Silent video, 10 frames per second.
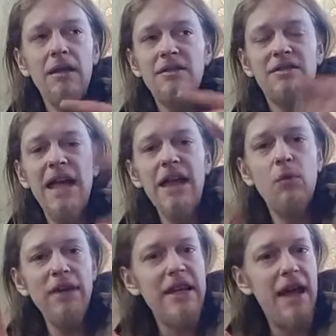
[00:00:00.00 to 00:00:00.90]

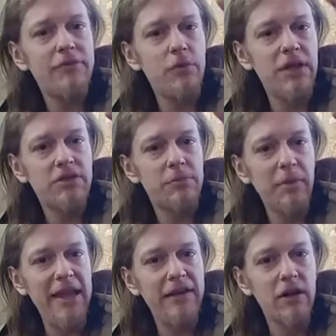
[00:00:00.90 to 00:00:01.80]
Saying we have to
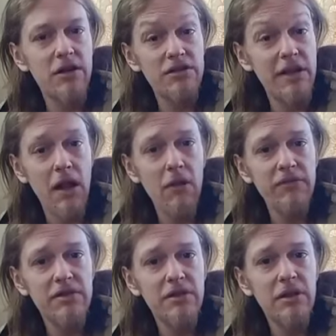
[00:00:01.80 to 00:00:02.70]
explain
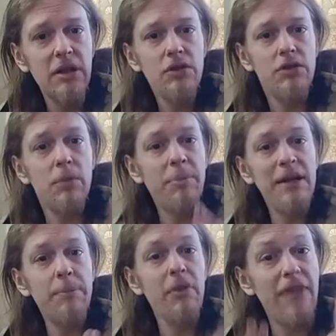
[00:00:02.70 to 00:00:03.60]
ourselves to
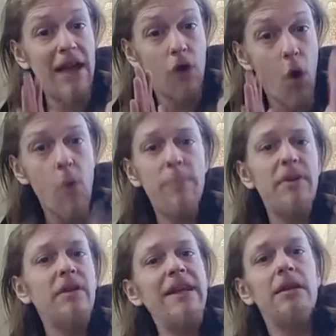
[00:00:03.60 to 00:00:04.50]
people that
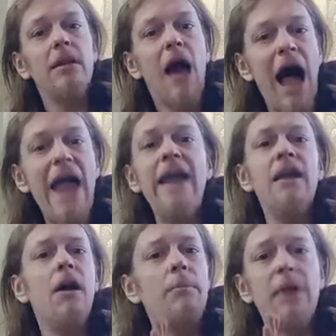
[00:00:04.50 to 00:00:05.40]
openly
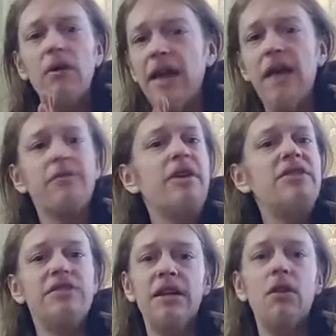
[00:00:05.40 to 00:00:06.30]
lie about every
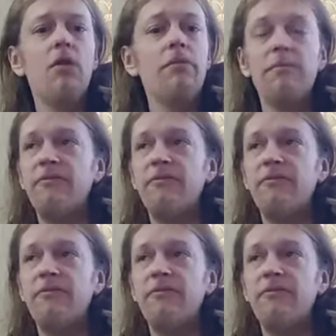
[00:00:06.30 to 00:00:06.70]
single